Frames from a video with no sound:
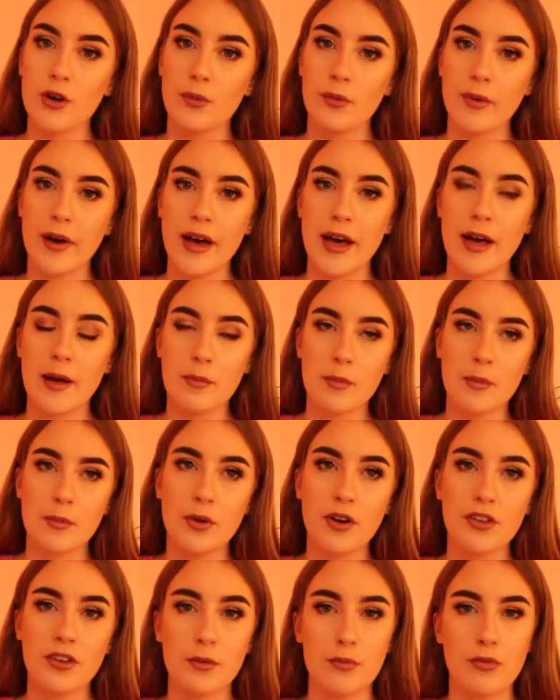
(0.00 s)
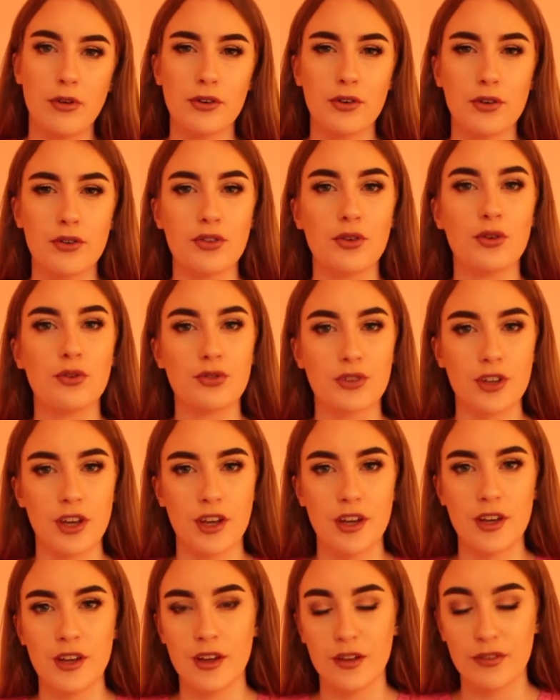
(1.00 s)
where most of the products are
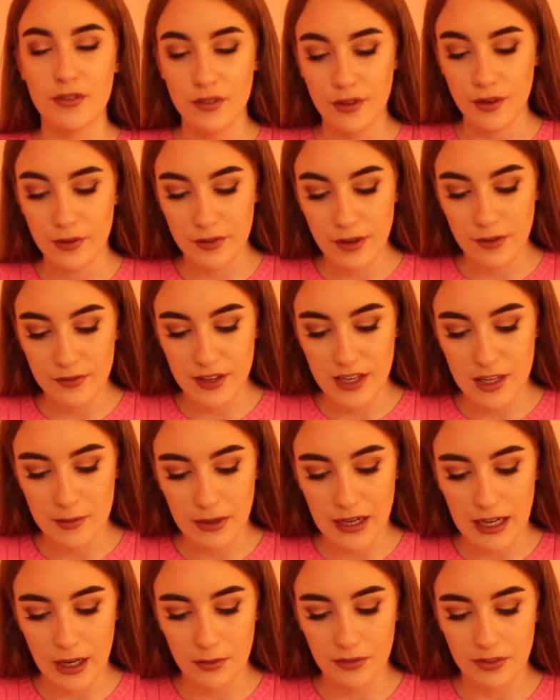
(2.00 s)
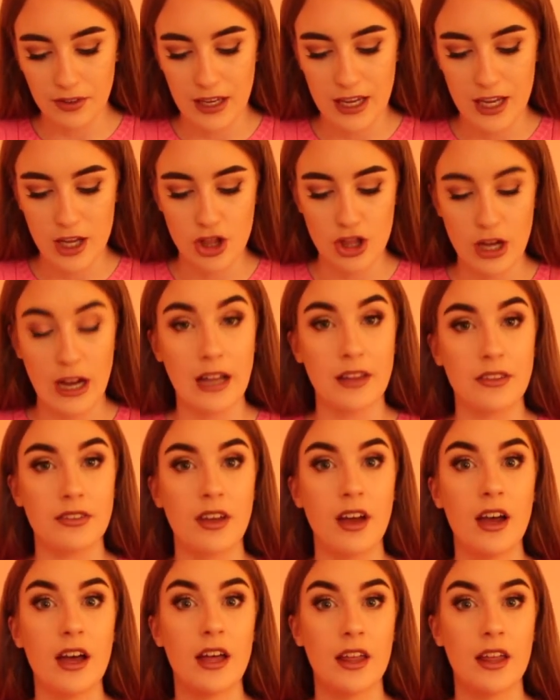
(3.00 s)
under £15 each, and